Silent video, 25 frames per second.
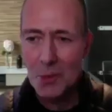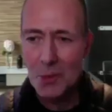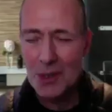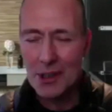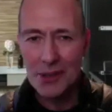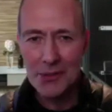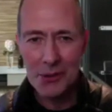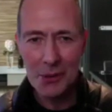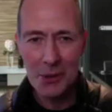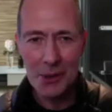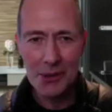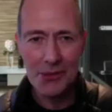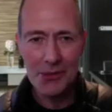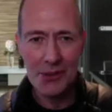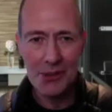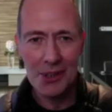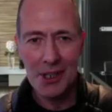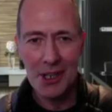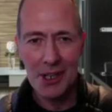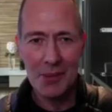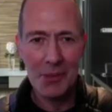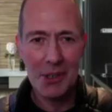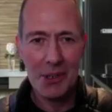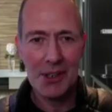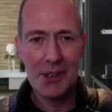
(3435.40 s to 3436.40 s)
last question.
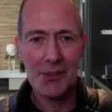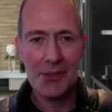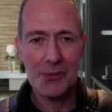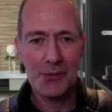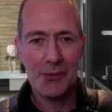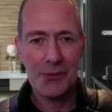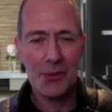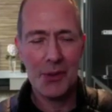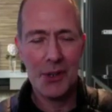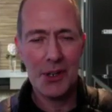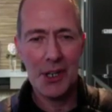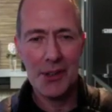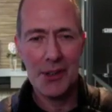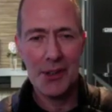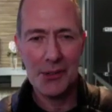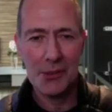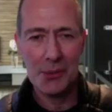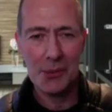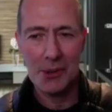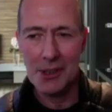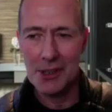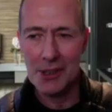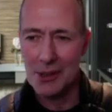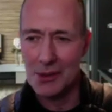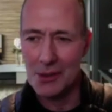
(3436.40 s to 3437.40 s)
I'm going to fire this
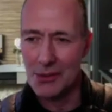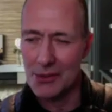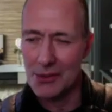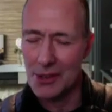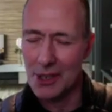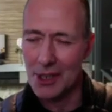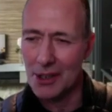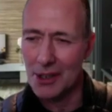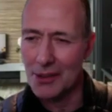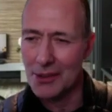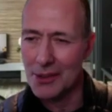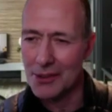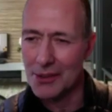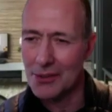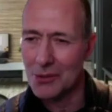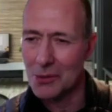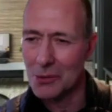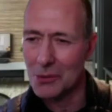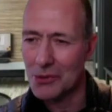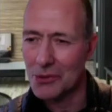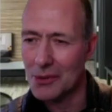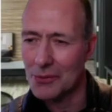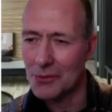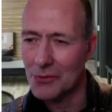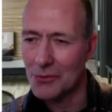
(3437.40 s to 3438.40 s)
one at you, Sarah. This is
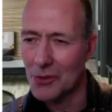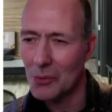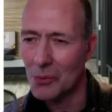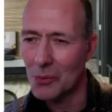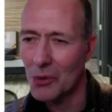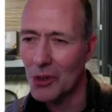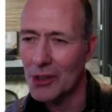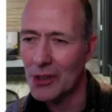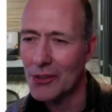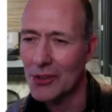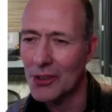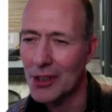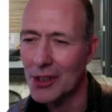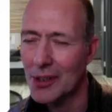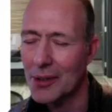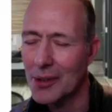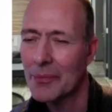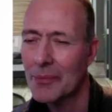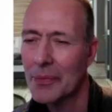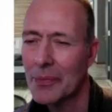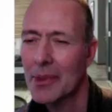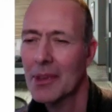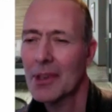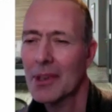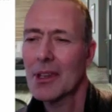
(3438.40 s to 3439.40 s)
also from Richard.
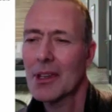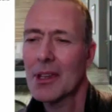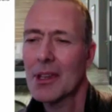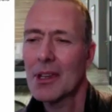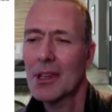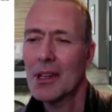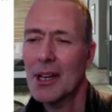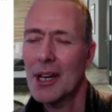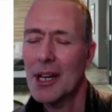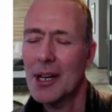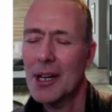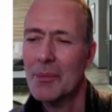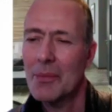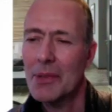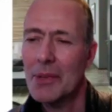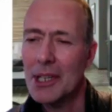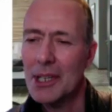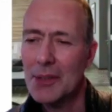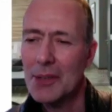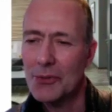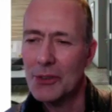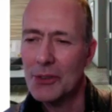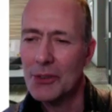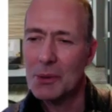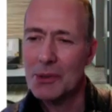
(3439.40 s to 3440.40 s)

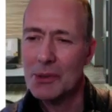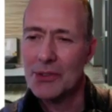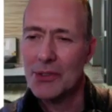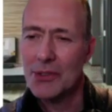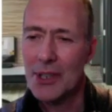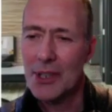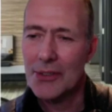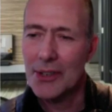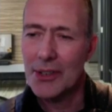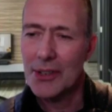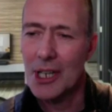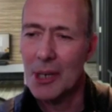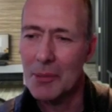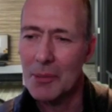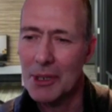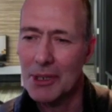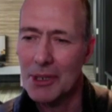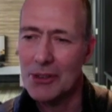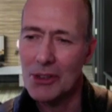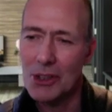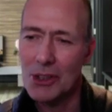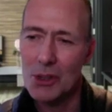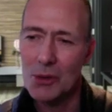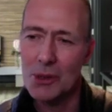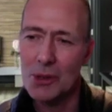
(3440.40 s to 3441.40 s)
If you were setting up a
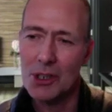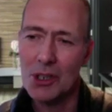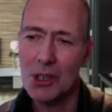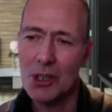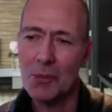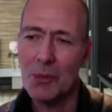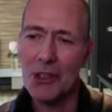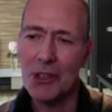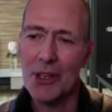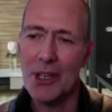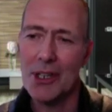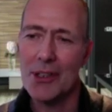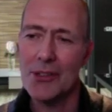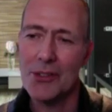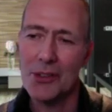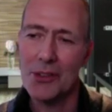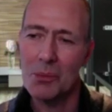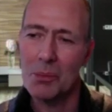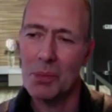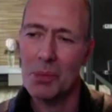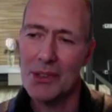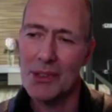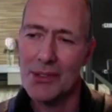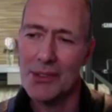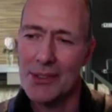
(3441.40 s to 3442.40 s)
new accommodation
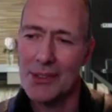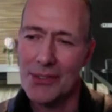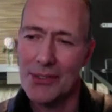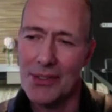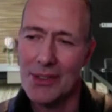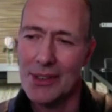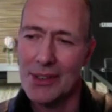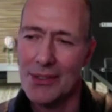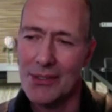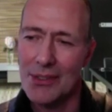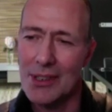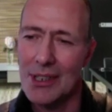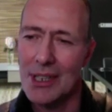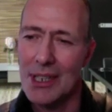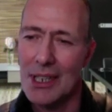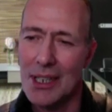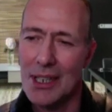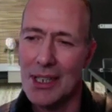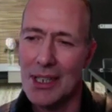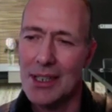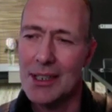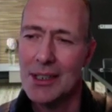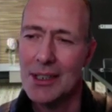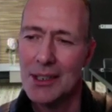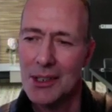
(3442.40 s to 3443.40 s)
business this
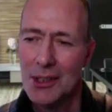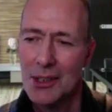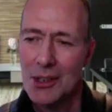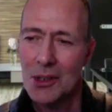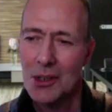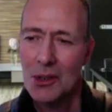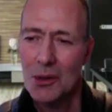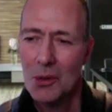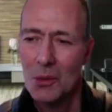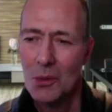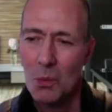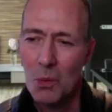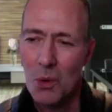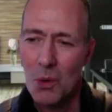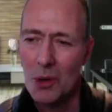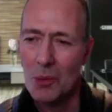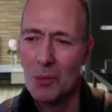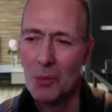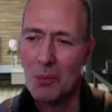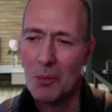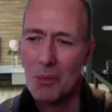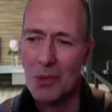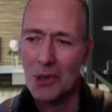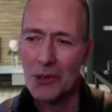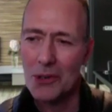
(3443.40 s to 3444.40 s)
year, what
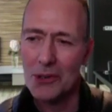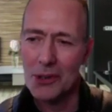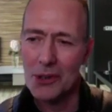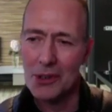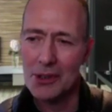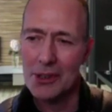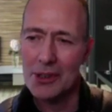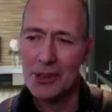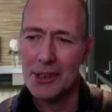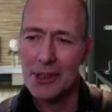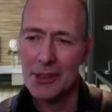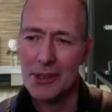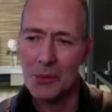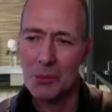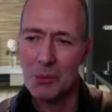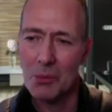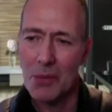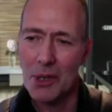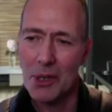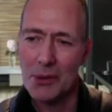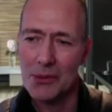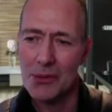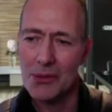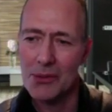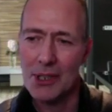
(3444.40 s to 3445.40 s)
model is
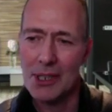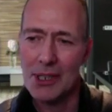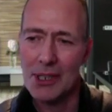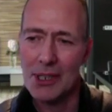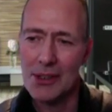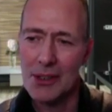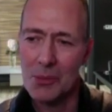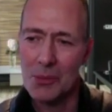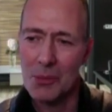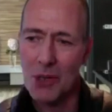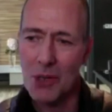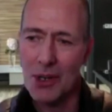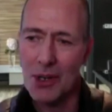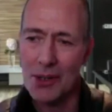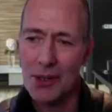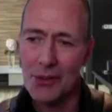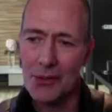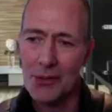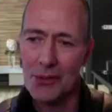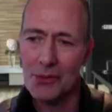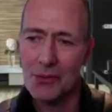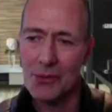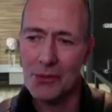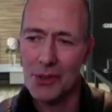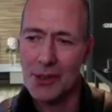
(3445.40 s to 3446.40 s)
most in
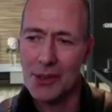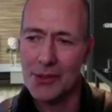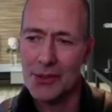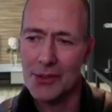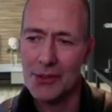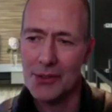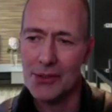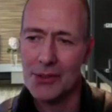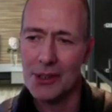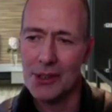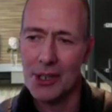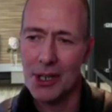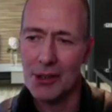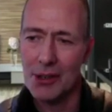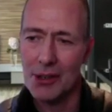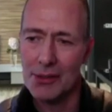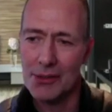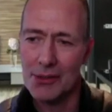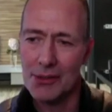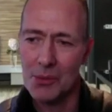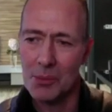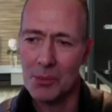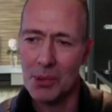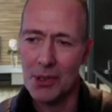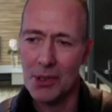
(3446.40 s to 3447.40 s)
demand versus the current
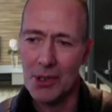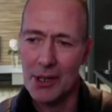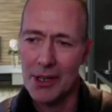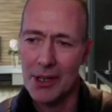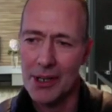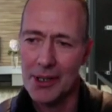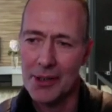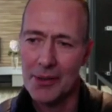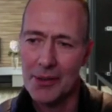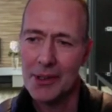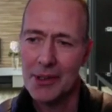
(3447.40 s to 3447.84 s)
supply?